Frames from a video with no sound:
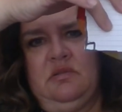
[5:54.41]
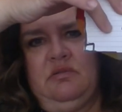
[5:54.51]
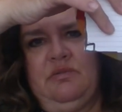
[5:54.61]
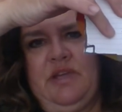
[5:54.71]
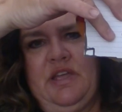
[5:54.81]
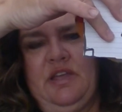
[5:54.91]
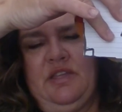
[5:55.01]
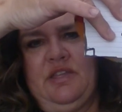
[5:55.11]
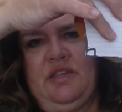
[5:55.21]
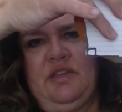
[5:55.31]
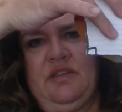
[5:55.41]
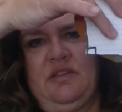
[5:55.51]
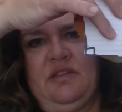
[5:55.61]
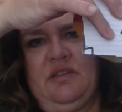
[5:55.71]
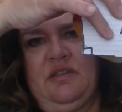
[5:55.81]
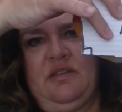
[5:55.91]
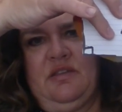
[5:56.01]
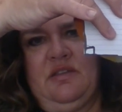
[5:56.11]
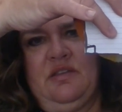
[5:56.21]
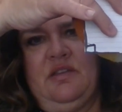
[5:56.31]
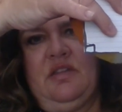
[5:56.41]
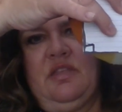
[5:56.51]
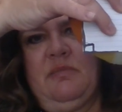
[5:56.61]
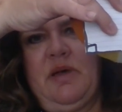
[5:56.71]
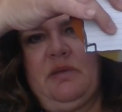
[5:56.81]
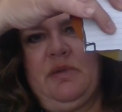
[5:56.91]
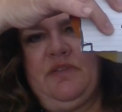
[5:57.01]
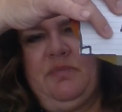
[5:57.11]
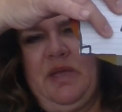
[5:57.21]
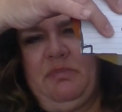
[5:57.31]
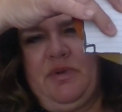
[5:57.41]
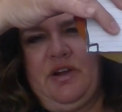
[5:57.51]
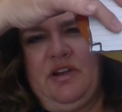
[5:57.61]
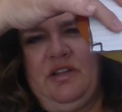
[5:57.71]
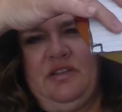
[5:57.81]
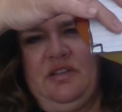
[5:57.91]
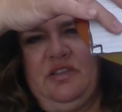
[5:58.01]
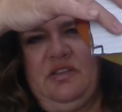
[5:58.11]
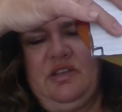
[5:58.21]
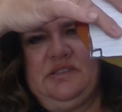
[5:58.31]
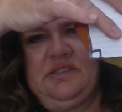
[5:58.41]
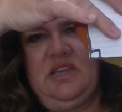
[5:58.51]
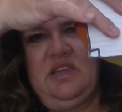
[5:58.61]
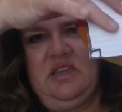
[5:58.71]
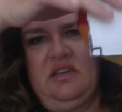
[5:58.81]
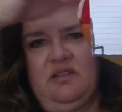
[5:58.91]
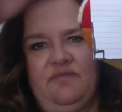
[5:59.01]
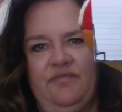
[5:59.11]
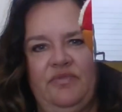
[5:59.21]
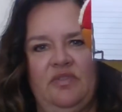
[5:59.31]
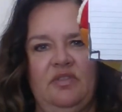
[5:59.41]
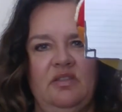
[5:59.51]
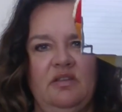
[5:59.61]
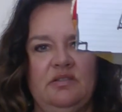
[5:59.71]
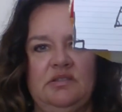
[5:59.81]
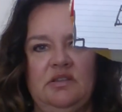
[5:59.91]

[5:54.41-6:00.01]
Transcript: with the bottom of the paper. You can see there's